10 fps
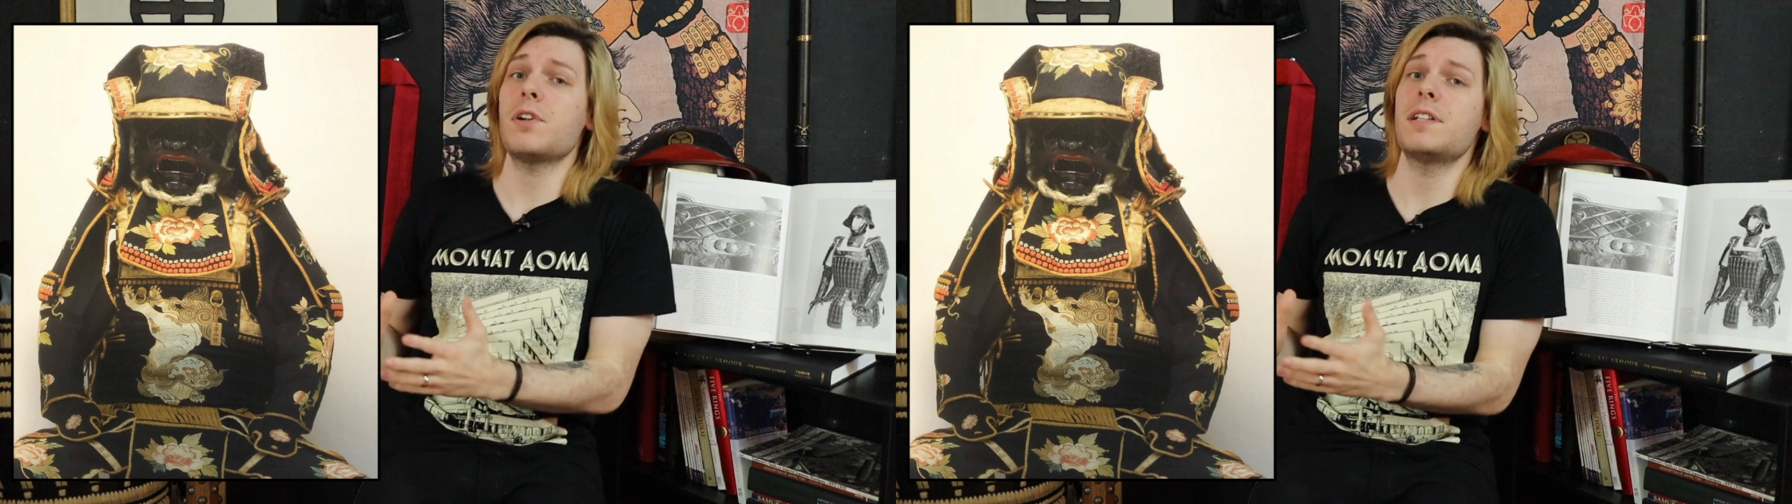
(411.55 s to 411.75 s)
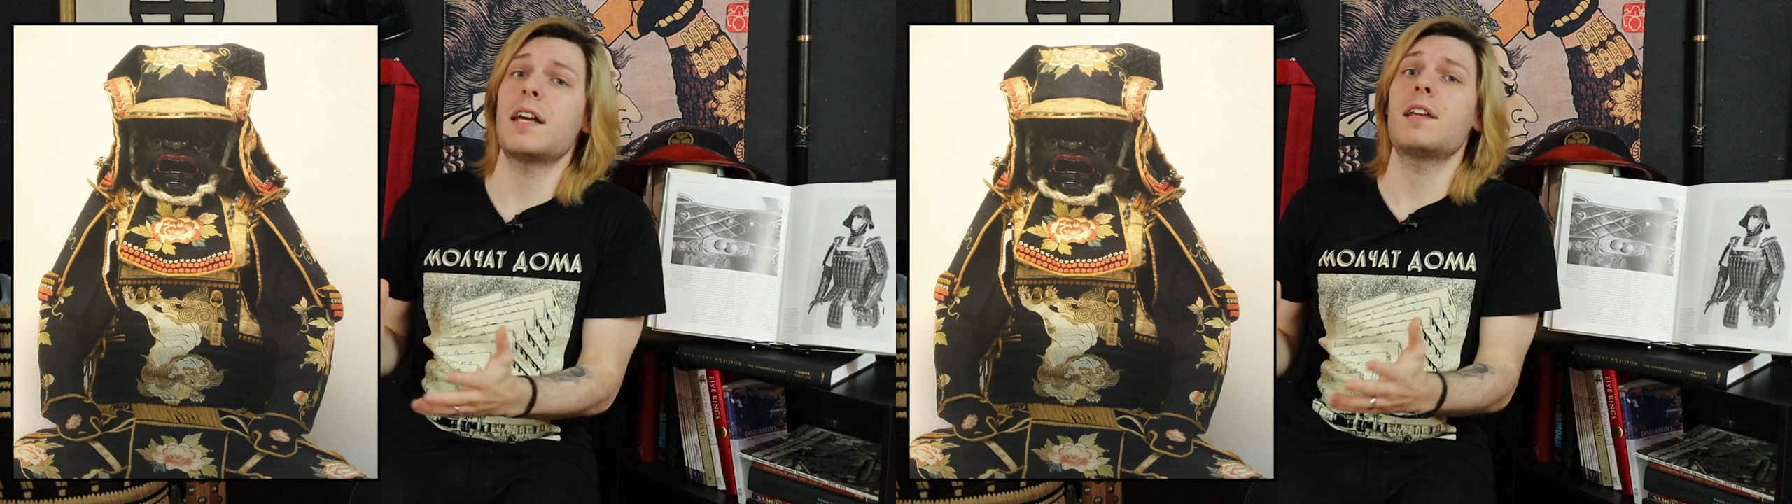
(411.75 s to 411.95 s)

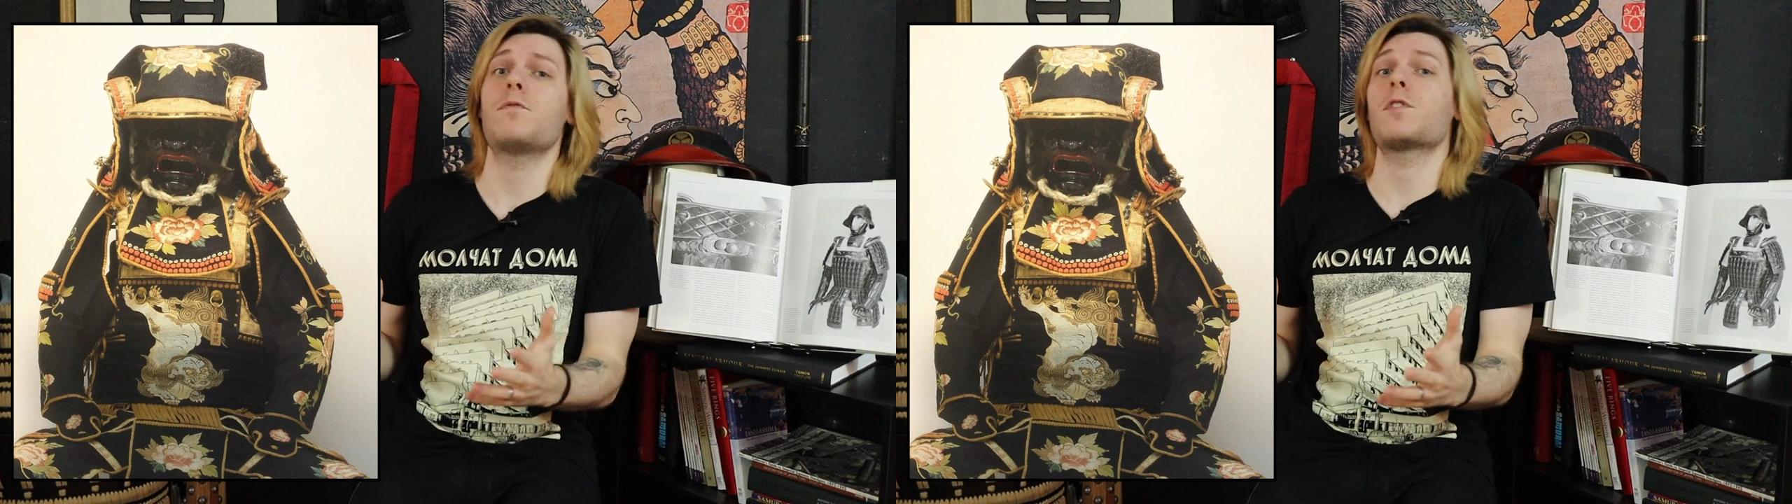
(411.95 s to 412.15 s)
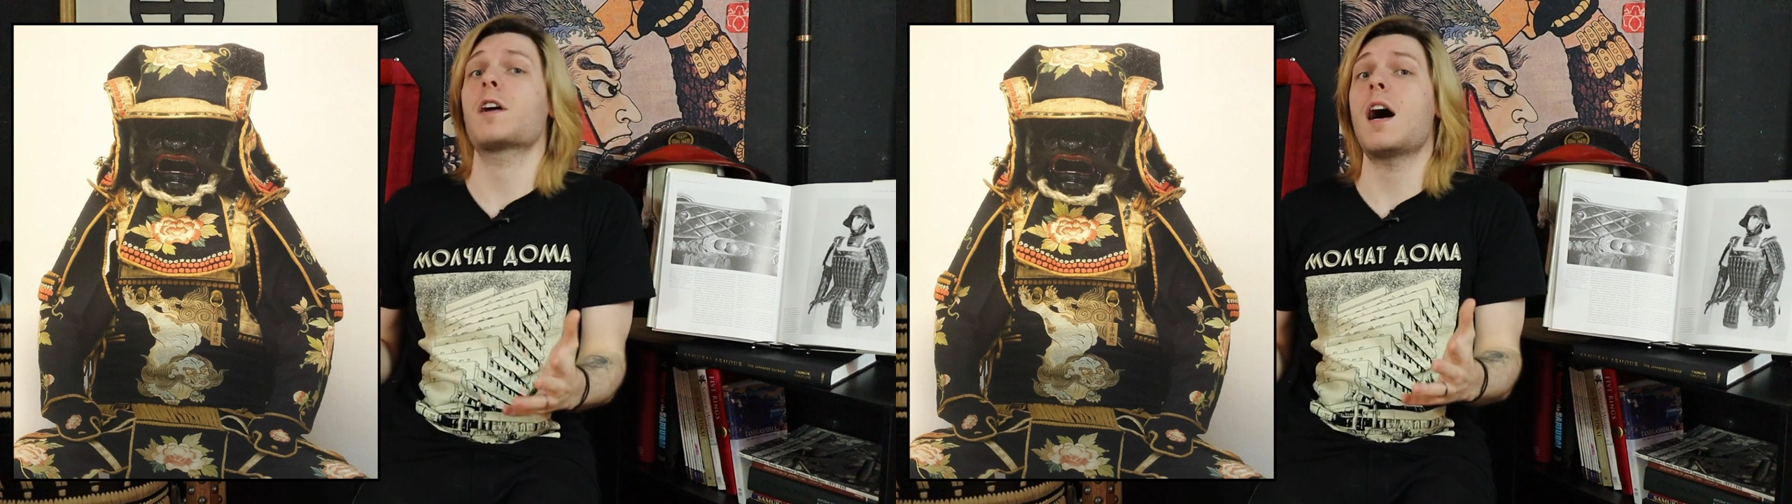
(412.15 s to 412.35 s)
intended
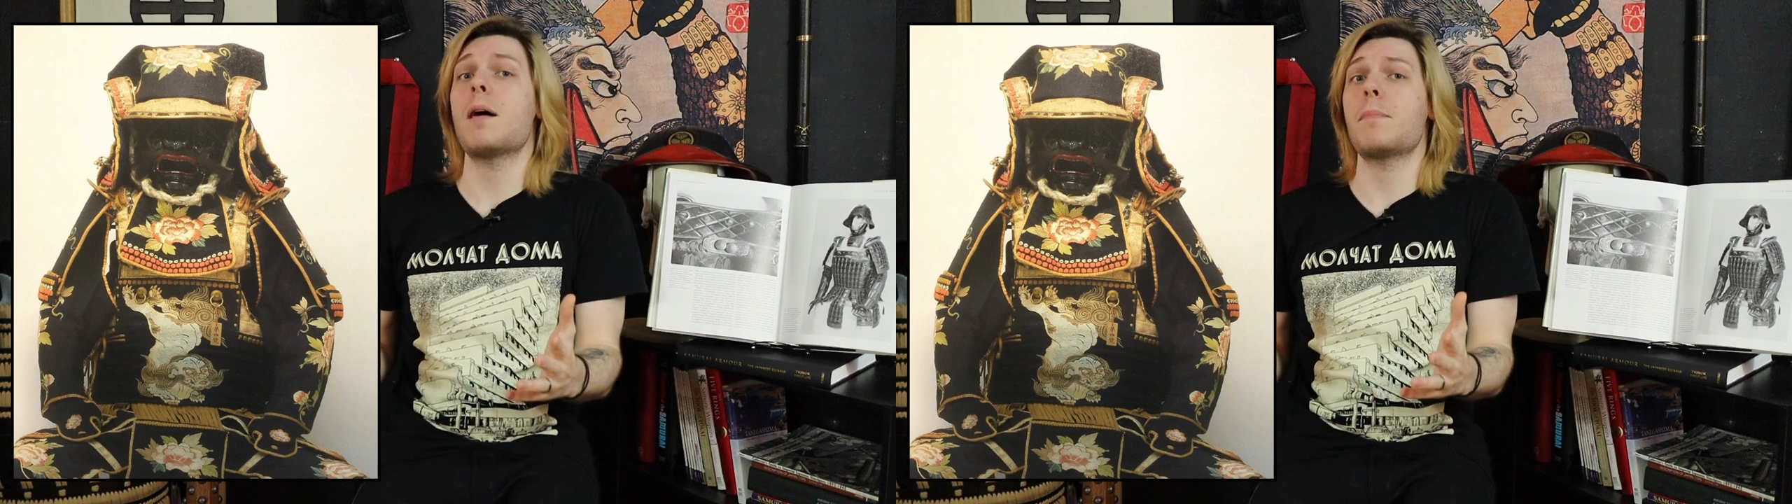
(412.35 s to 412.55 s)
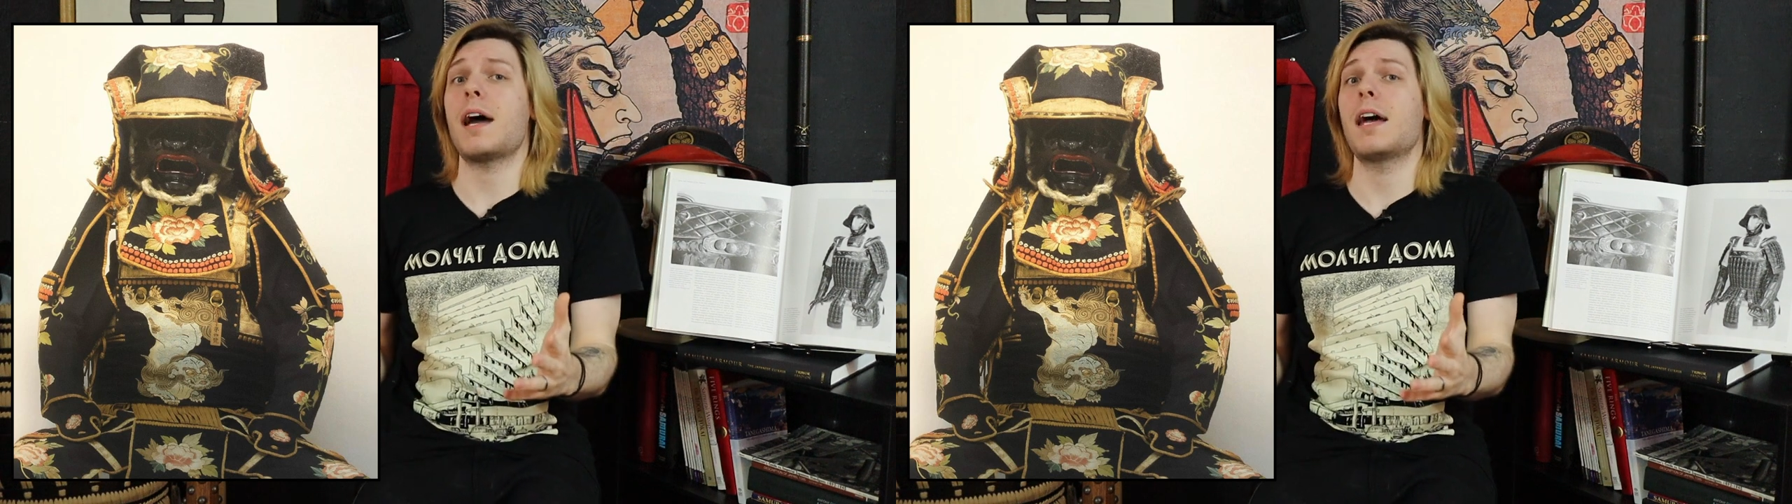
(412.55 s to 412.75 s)
for
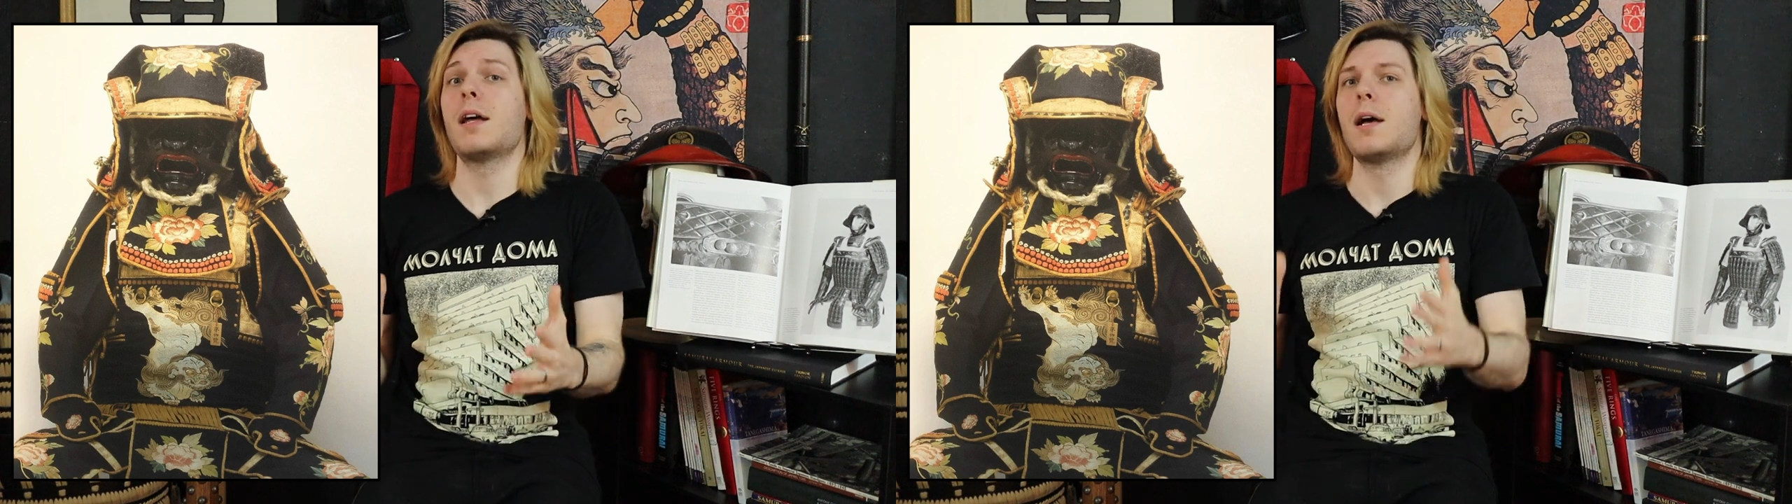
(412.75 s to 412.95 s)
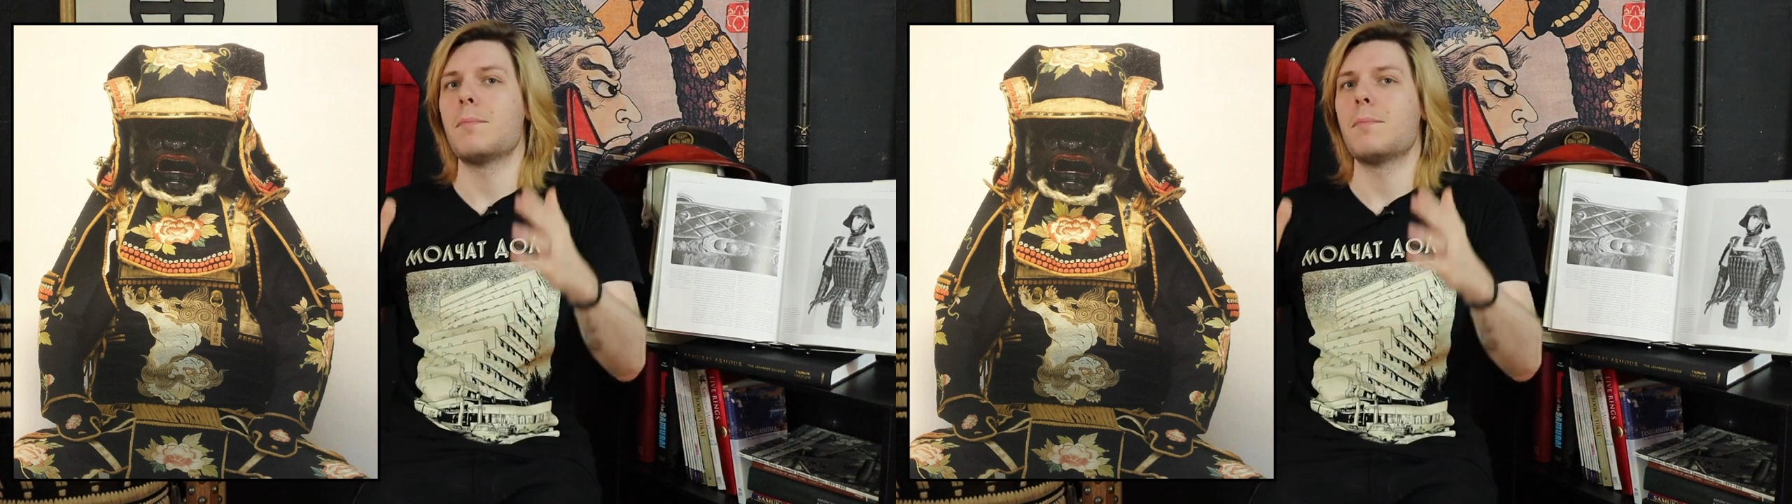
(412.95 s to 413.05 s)
combat,